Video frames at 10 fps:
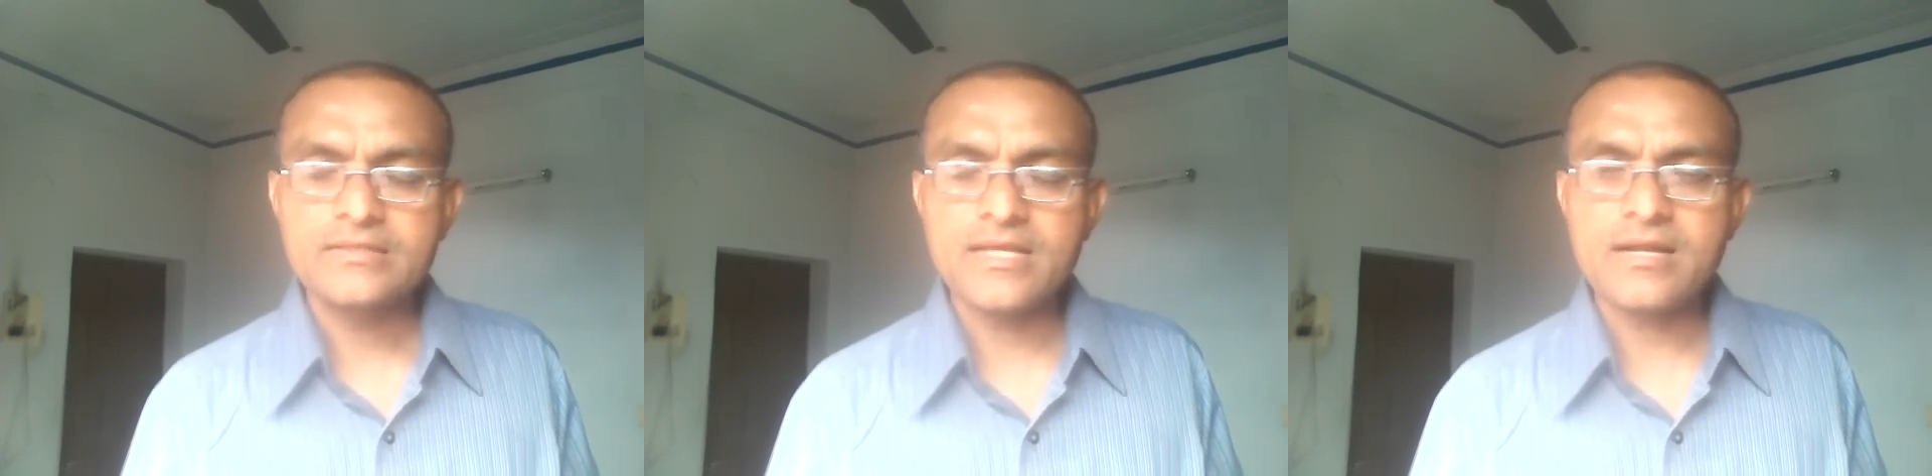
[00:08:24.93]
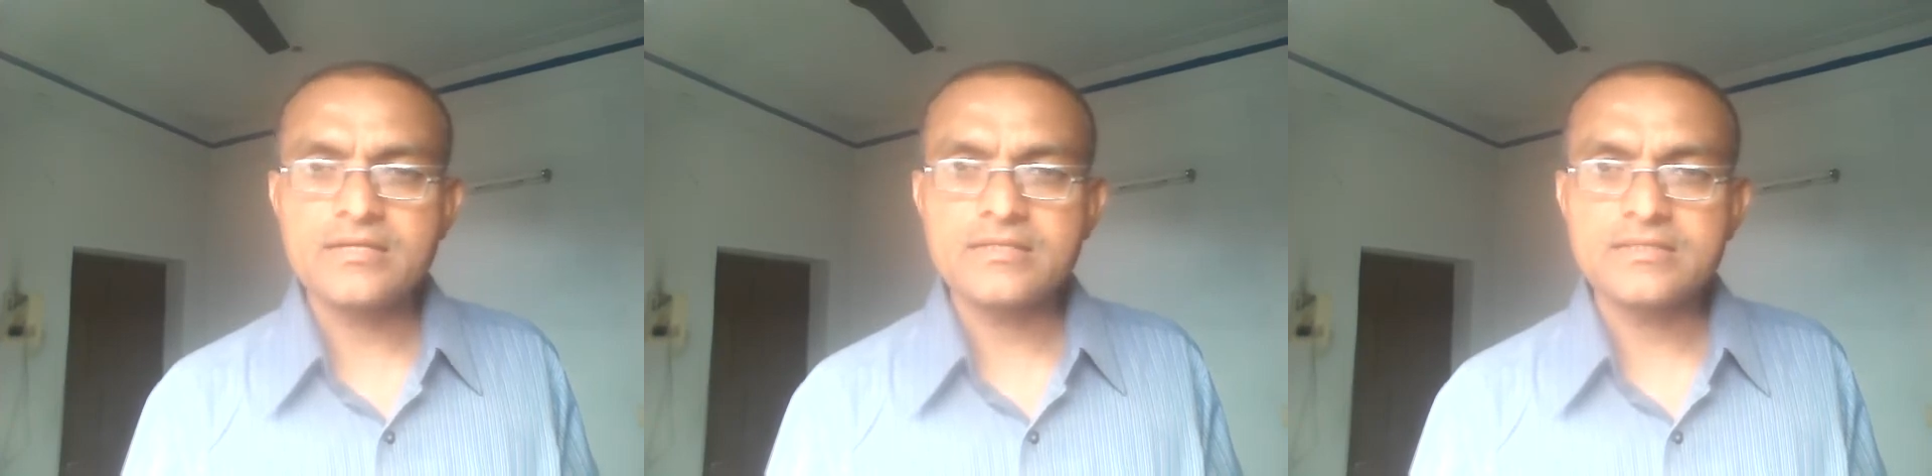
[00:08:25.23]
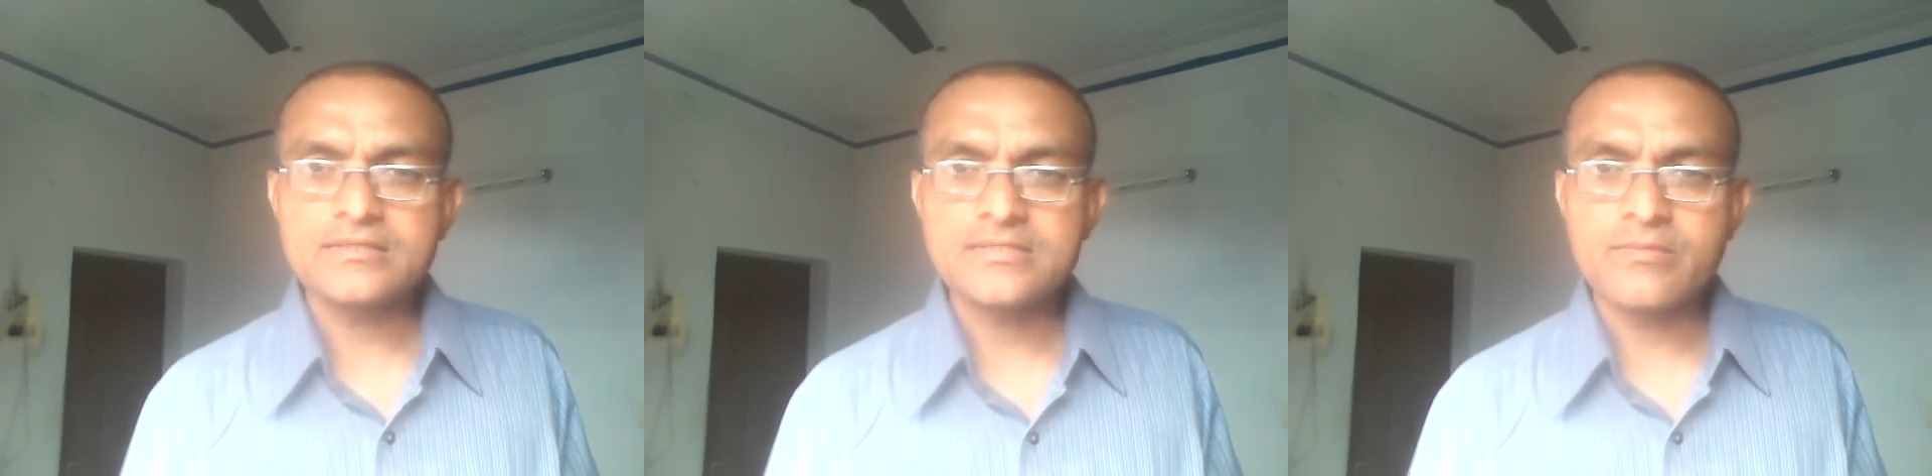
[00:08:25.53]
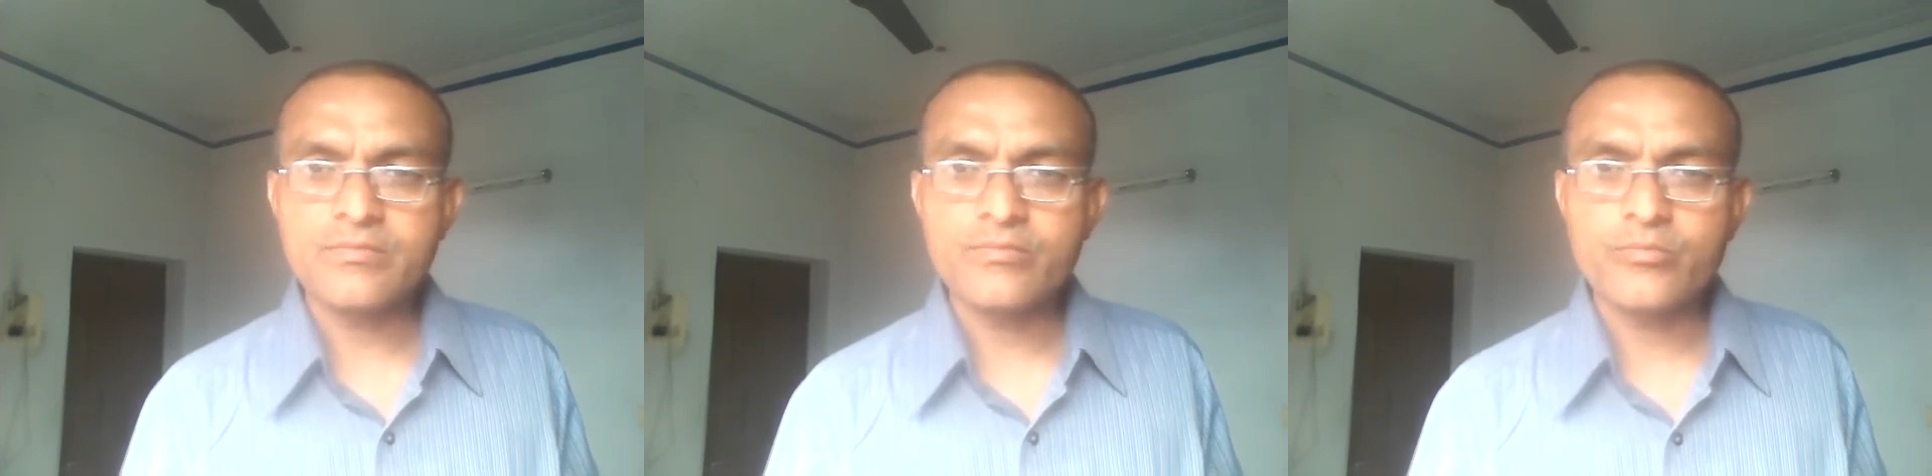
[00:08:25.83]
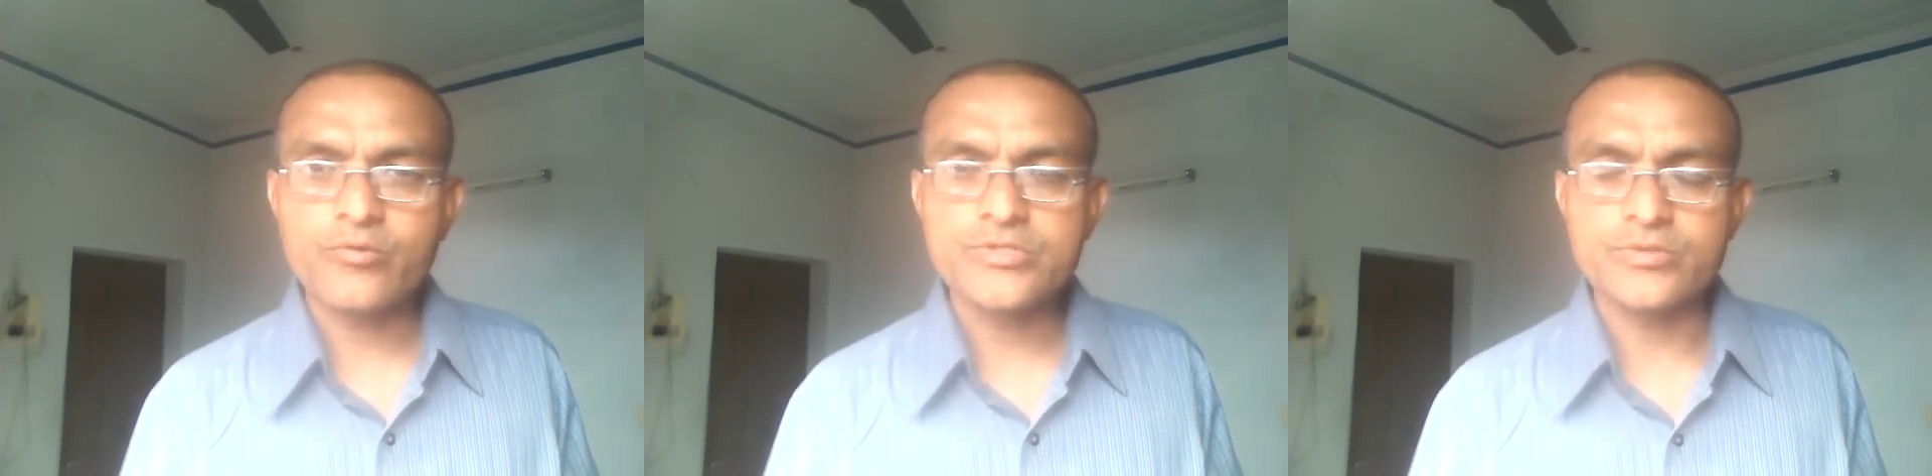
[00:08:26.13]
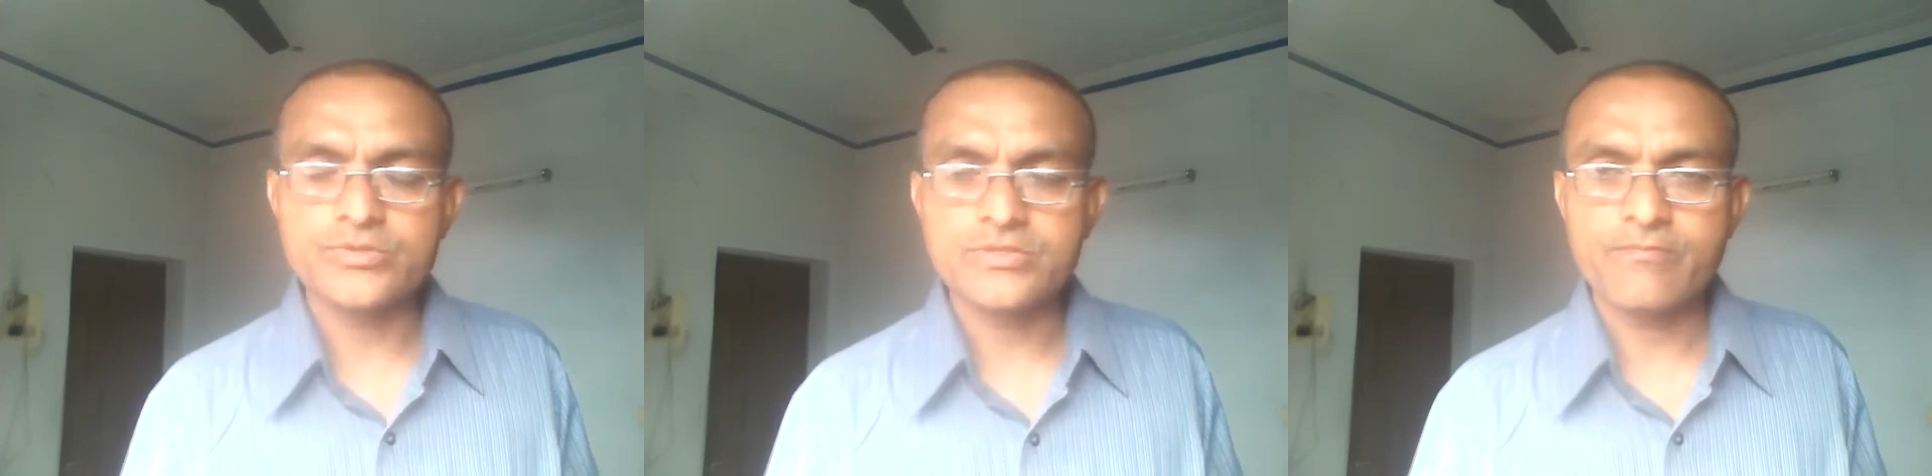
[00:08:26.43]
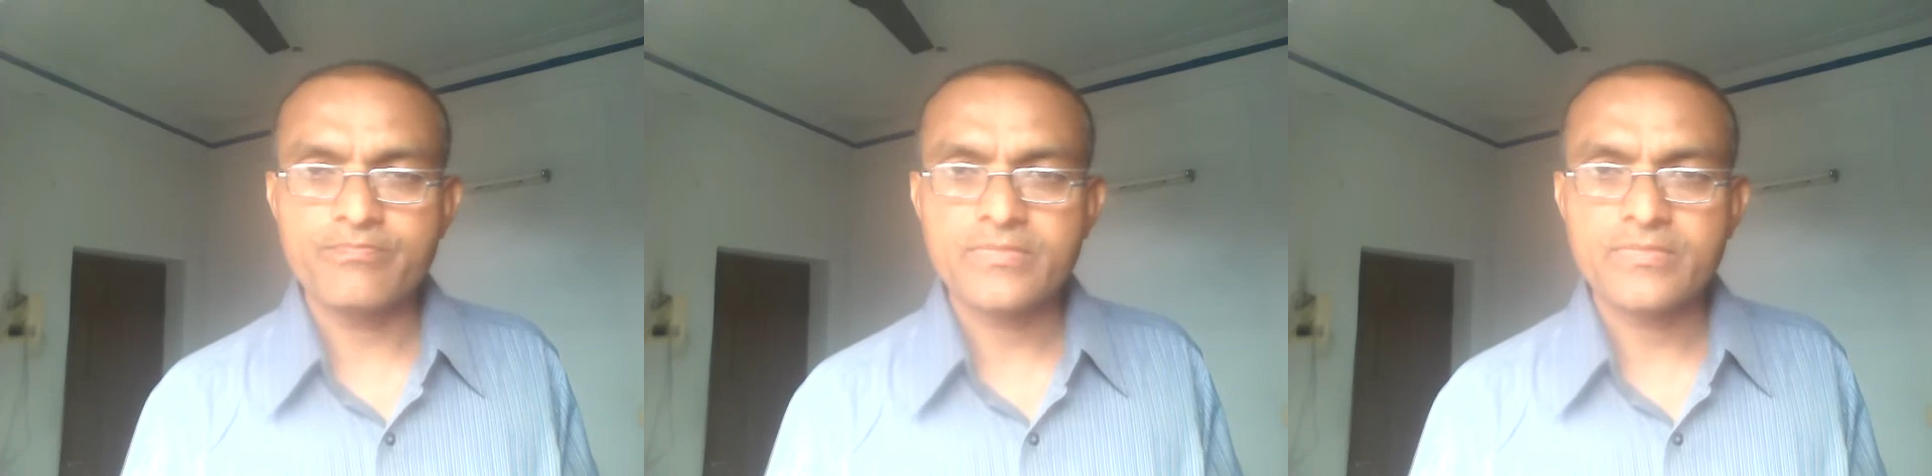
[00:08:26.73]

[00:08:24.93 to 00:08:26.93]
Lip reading: there are some provisos